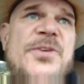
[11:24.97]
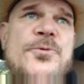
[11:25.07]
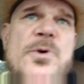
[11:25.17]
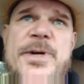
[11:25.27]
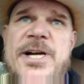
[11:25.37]

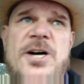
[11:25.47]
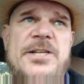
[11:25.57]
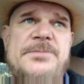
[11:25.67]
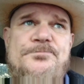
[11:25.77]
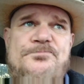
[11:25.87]
That's what we
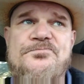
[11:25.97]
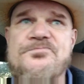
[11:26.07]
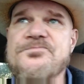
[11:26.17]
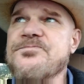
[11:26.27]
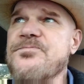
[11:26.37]
call it.
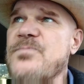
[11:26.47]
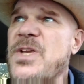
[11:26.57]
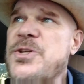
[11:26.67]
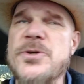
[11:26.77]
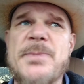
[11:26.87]

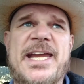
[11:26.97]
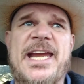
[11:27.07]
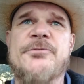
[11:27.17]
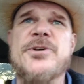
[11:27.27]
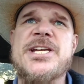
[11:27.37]
You can make
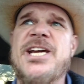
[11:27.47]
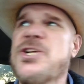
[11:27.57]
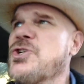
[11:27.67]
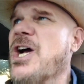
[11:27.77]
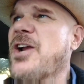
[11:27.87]
every
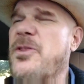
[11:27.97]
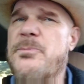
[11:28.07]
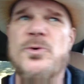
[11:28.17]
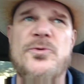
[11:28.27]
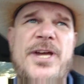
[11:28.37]
cut shot on
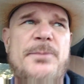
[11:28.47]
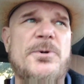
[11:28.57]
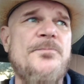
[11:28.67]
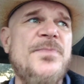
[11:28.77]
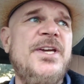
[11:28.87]
the pool table